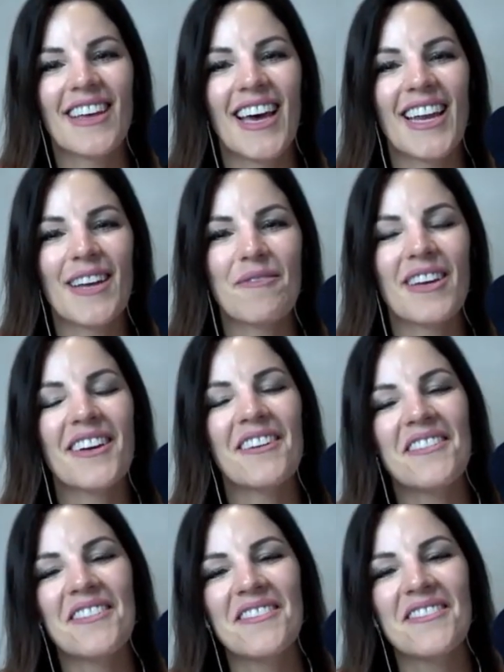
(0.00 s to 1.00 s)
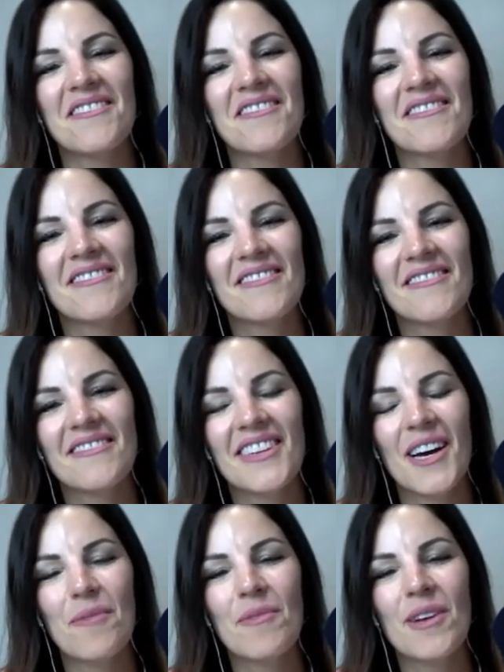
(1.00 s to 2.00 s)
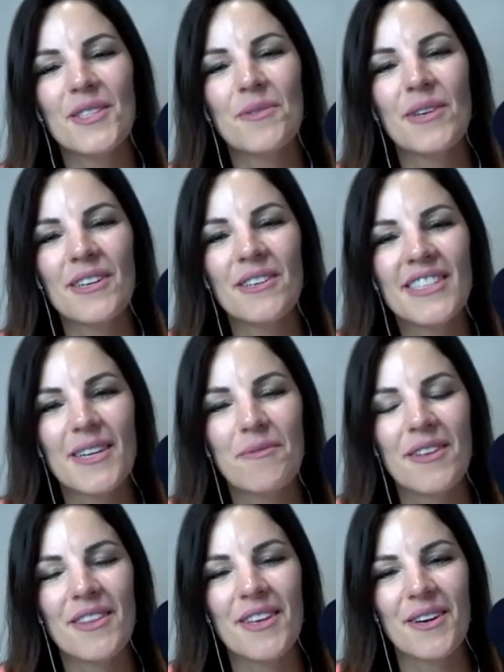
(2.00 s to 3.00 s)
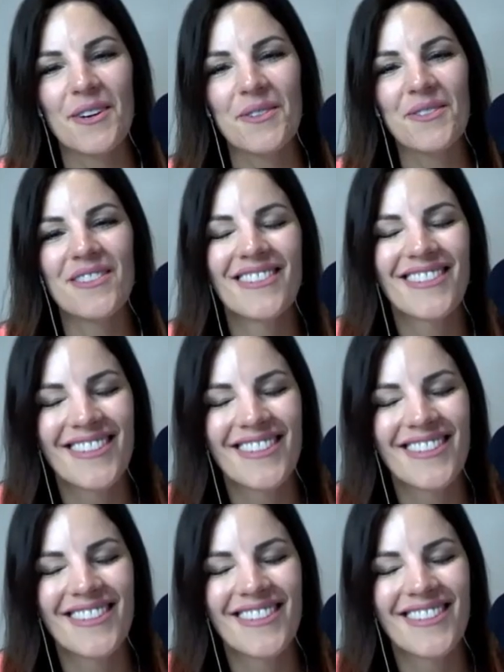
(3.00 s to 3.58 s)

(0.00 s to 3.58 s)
Yeah. And I'm like, oh, right. I'm not so irritated with you.